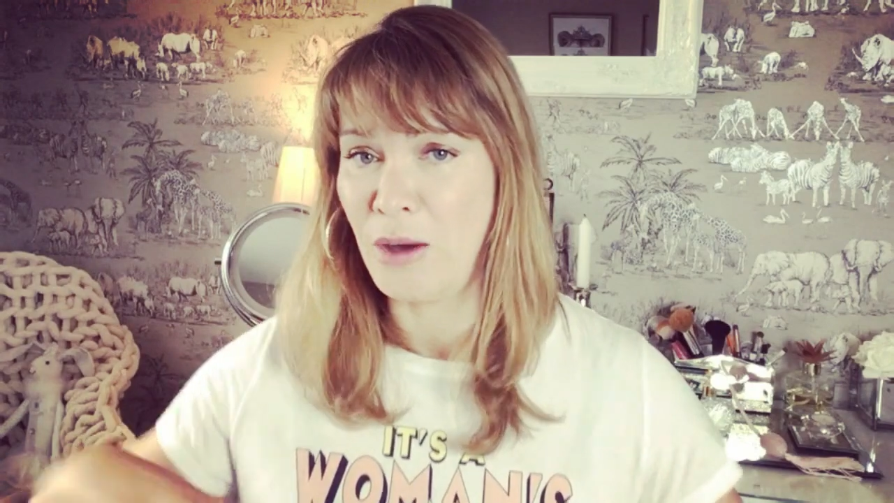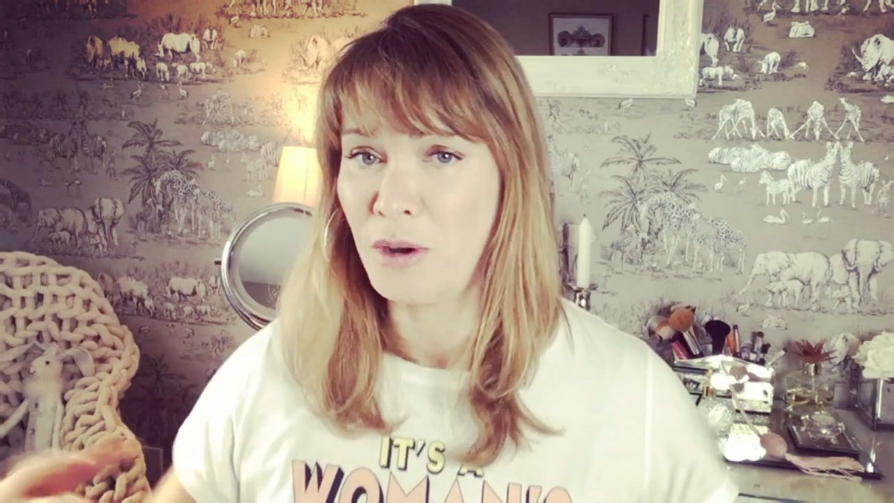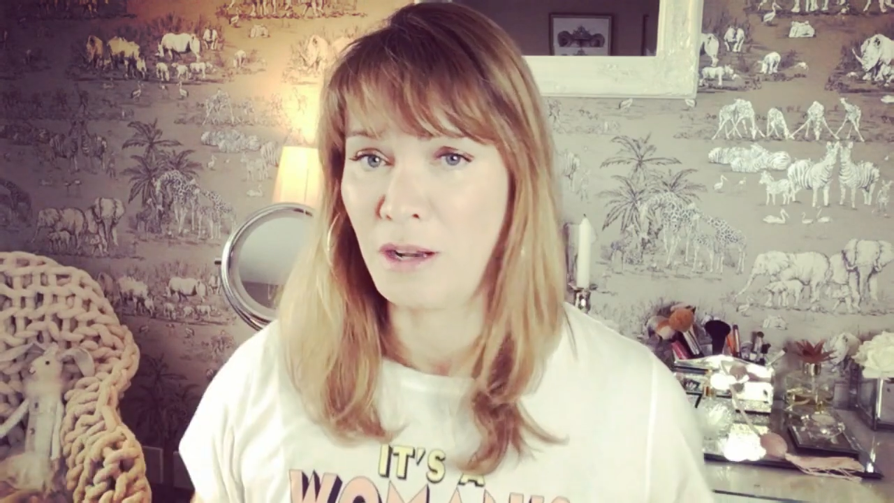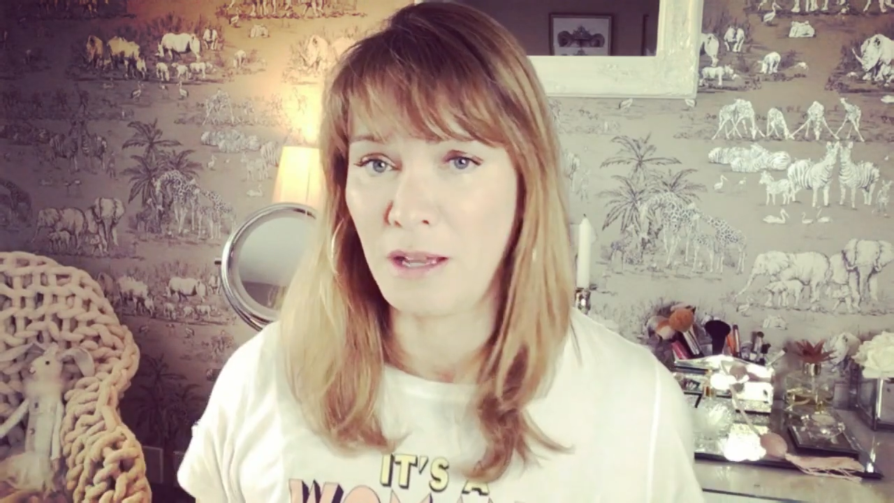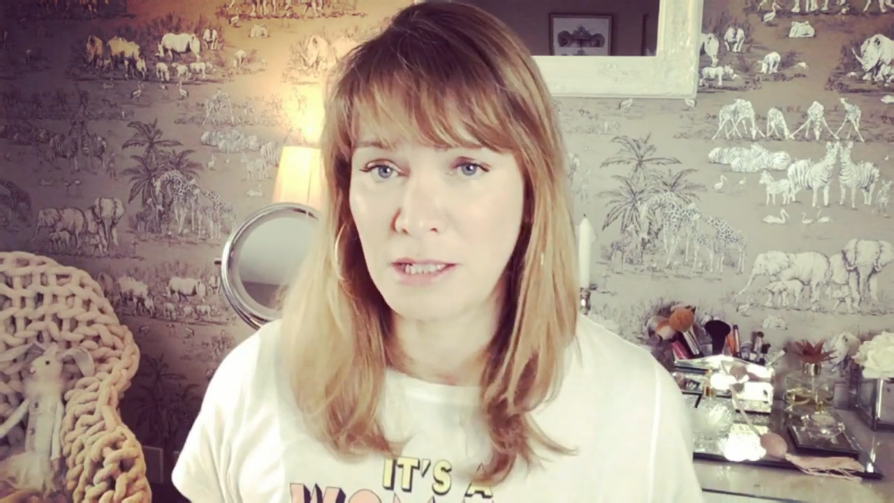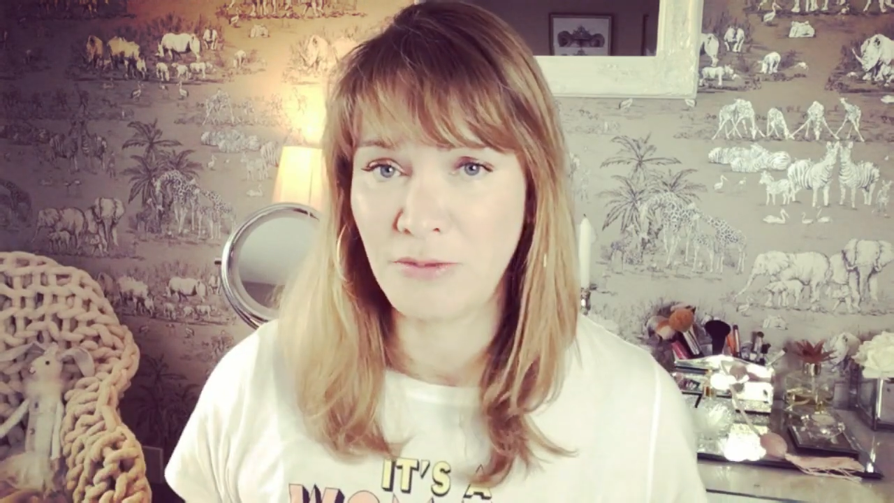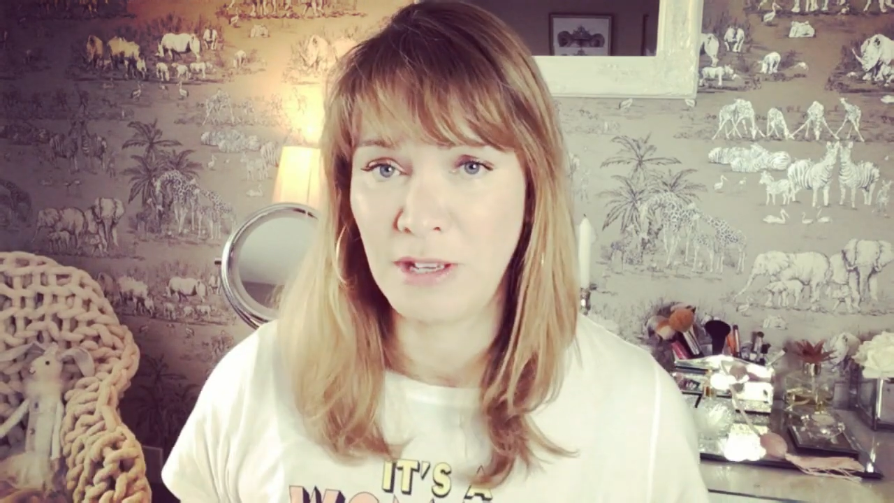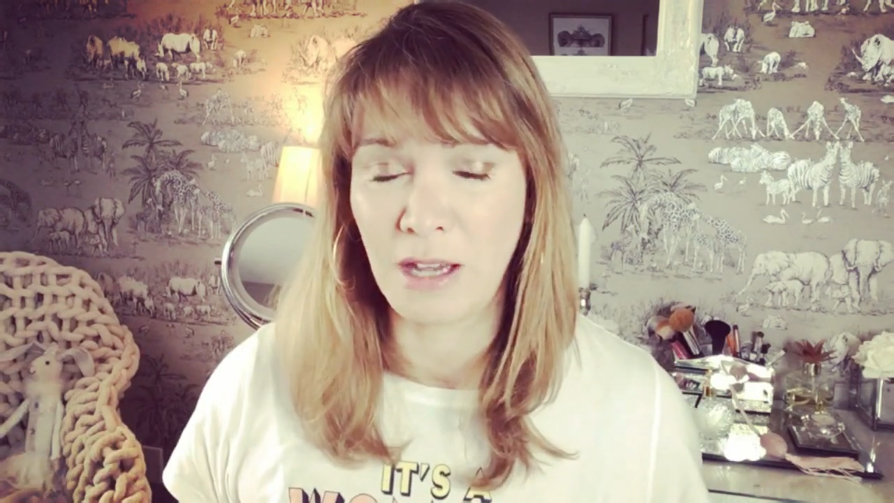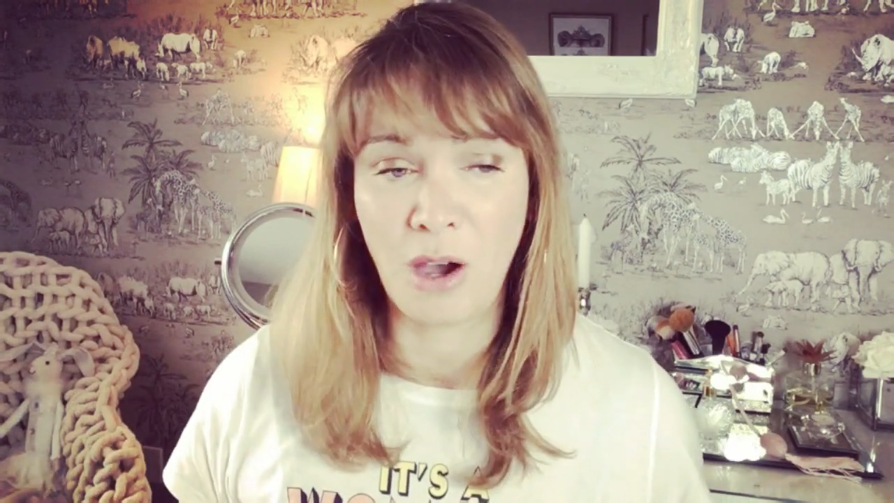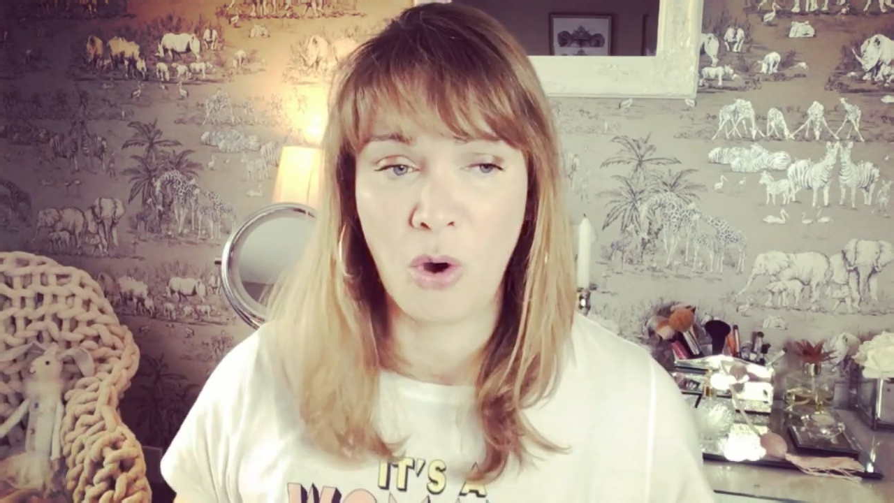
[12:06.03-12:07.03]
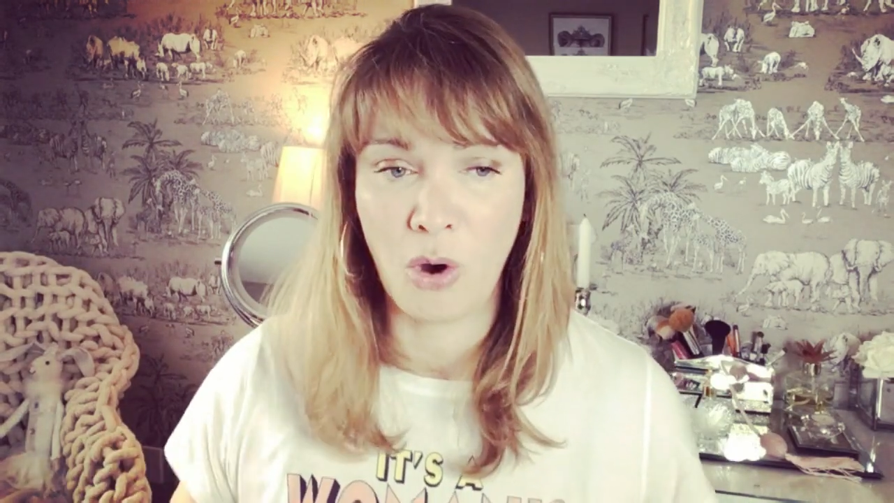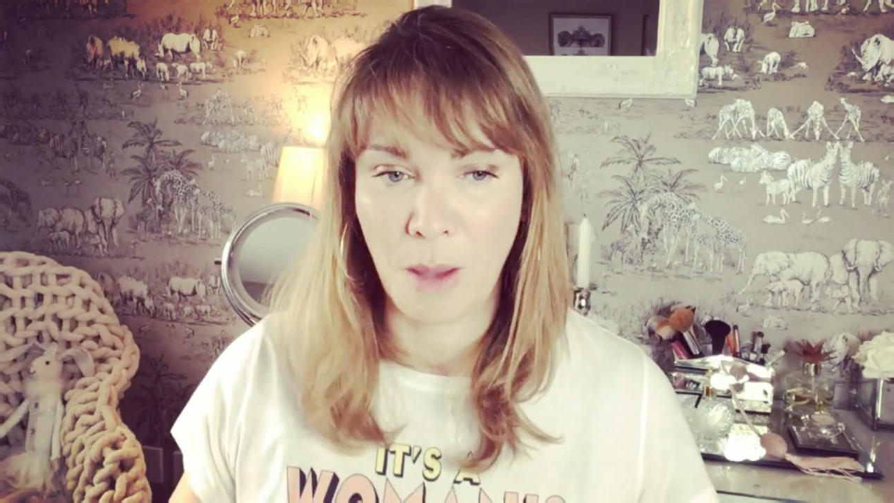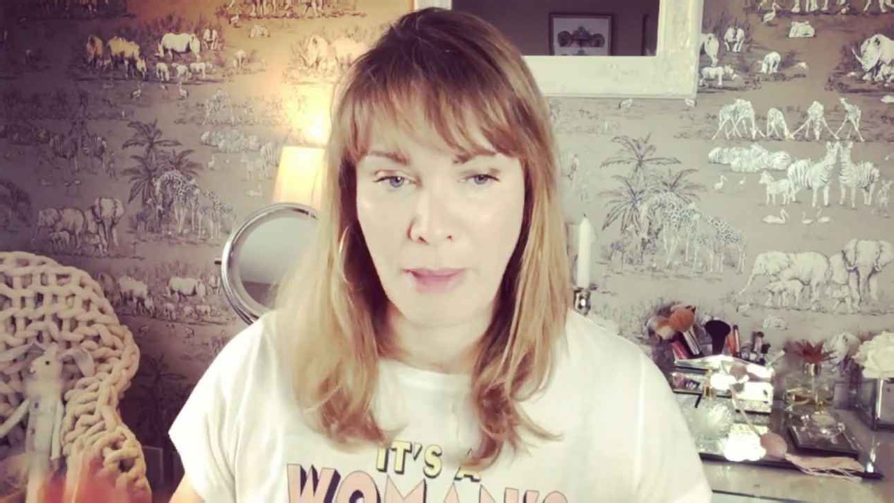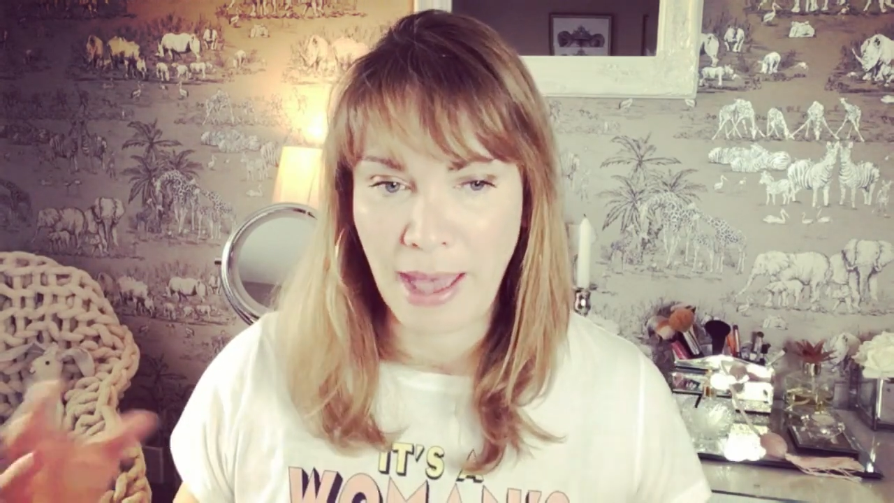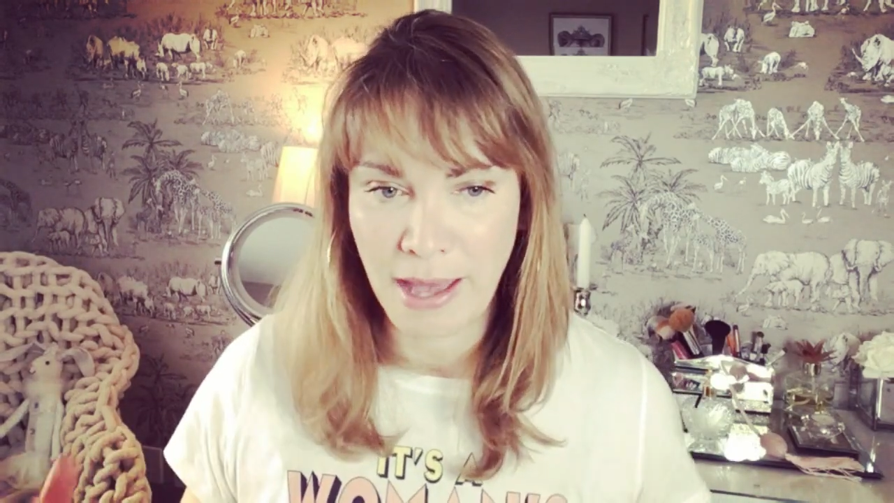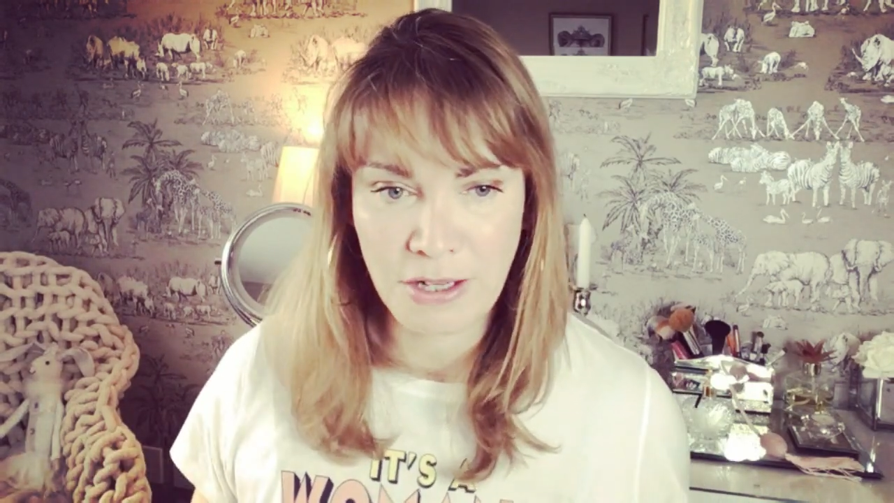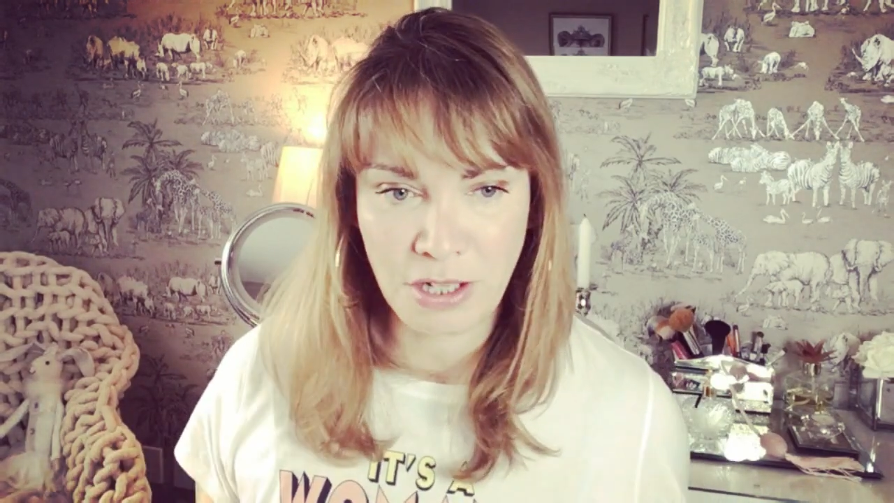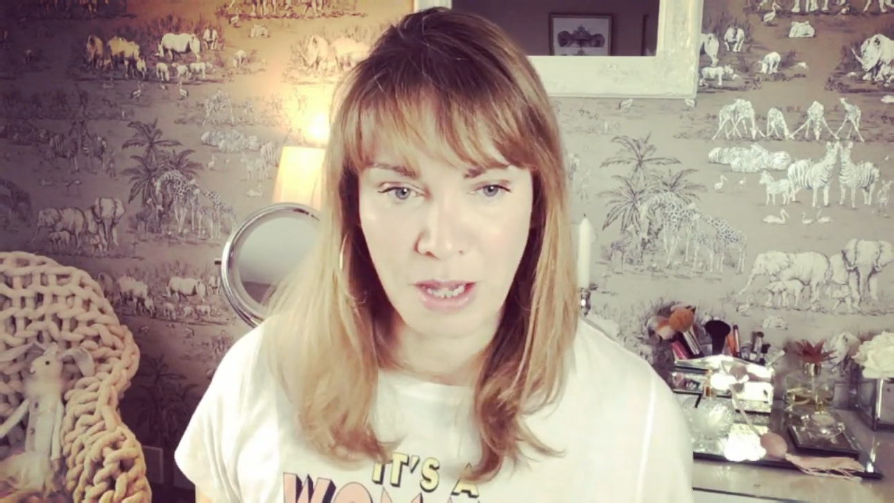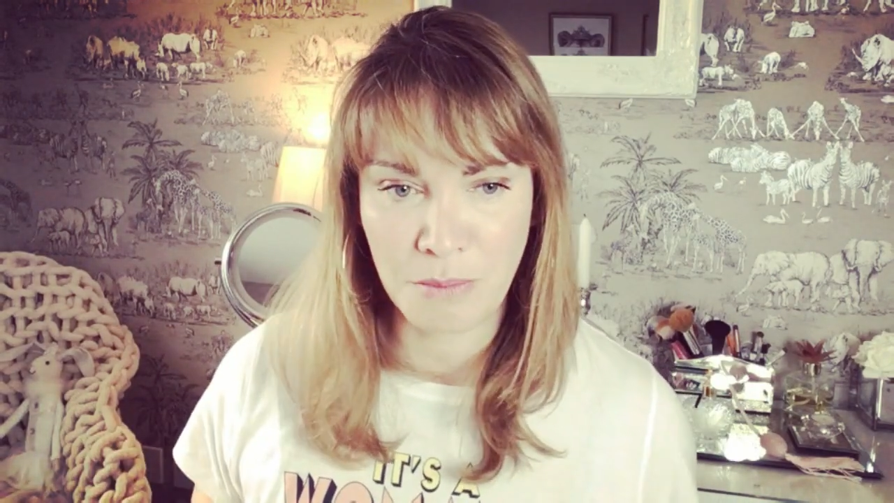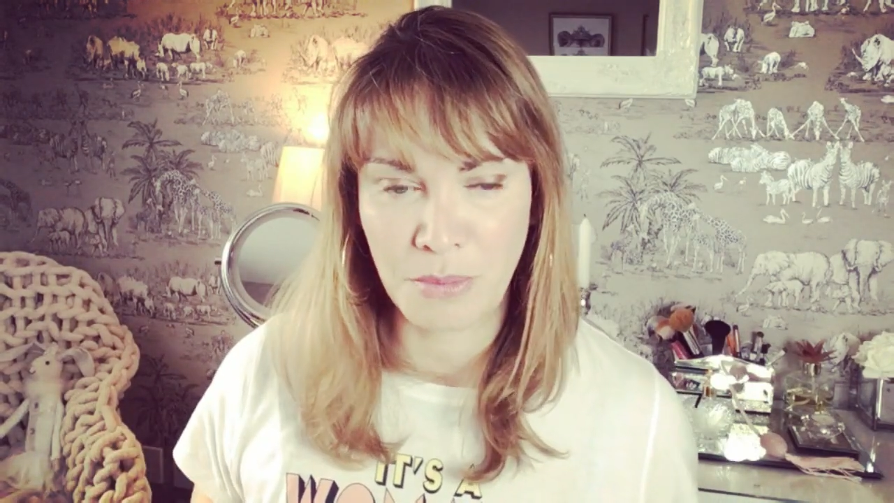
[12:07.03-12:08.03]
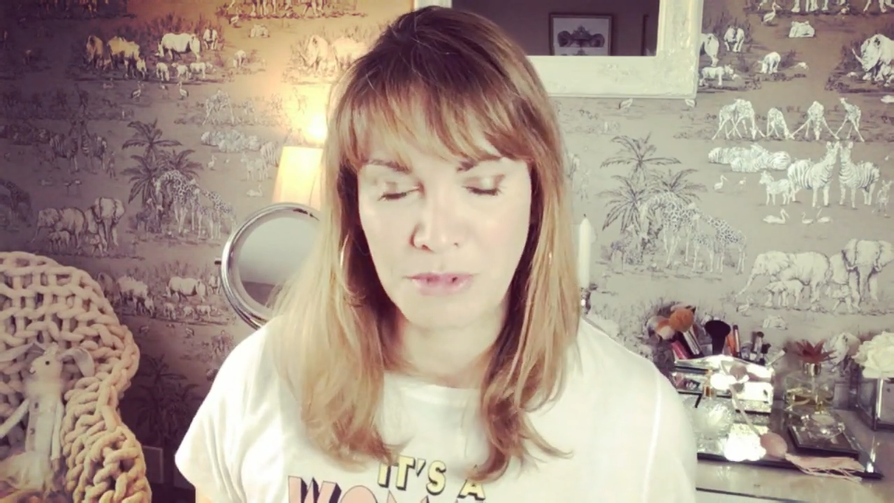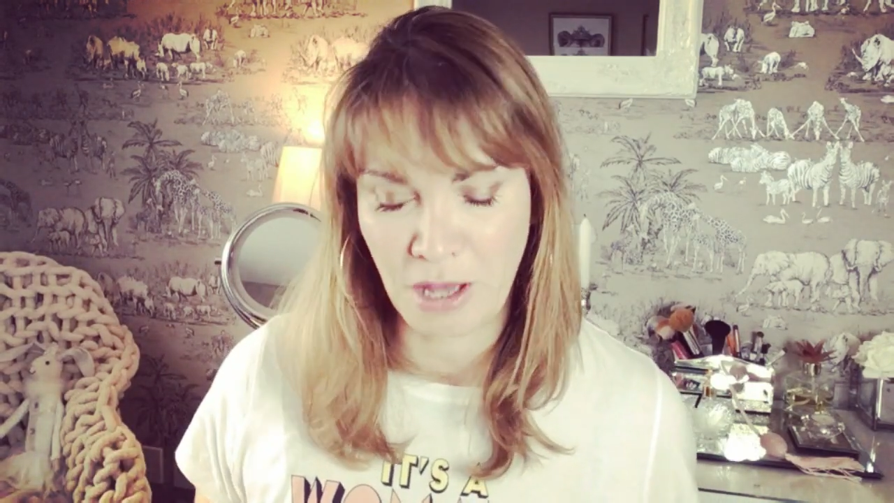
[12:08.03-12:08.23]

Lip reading: hourglass figure or a pear-shaped